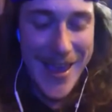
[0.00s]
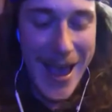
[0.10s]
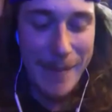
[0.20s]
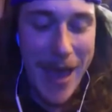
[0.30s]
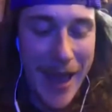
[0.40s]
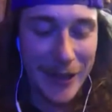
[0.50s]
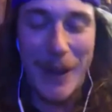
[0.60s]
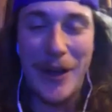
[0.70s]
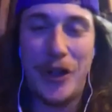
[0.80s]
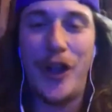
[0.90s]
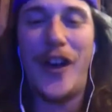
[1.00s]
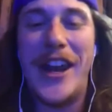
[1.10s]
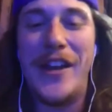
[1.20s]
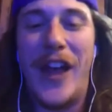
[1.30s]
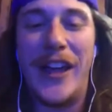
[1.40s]
Yeah, especially if I
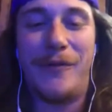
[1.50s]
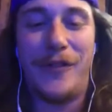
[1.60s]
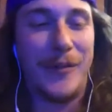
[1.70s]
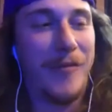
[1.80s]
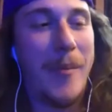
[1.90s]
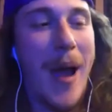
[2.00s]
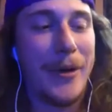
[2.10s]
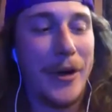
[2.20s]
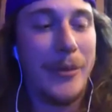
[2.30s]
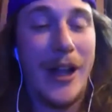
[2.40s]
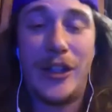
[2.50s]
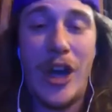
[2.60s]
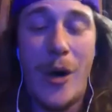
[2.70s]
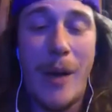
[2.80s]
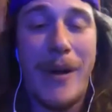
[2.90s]
didn't remember to be like,
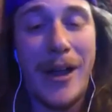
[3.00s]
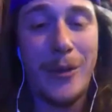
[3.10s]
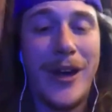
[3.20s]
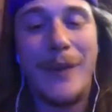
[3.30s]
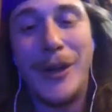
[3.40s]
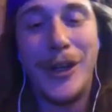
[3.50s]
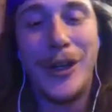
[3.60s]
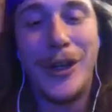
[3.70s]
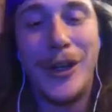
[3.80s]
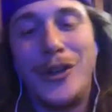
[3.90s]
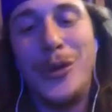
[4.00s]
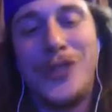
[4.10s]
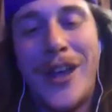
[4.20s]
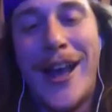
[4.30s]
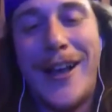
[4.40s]
yo, by the way, I'm gonna use
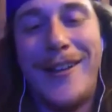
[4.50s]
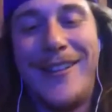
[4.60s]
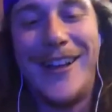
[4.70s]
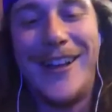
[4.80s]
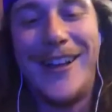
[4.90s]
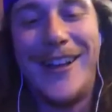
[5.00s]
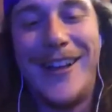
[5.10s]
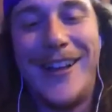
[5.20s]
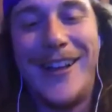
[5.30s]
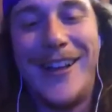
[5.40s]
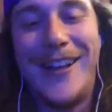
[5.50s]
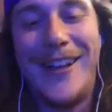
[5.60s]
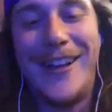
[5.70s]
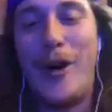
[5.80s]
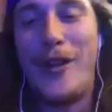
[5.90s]
that. Your
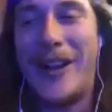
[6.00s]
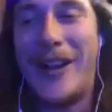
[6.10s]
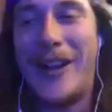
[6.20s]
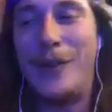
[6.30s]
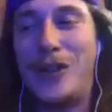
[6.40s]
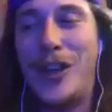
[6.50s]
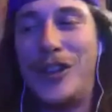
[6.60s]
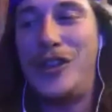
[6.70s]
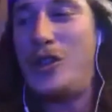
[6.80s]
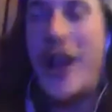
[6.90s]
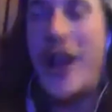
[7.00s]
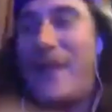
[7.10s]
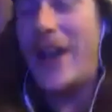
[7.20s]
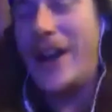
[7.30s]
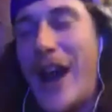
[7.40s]
conversation. You didn't have
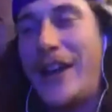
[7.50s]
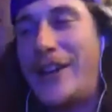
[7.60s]
any. I did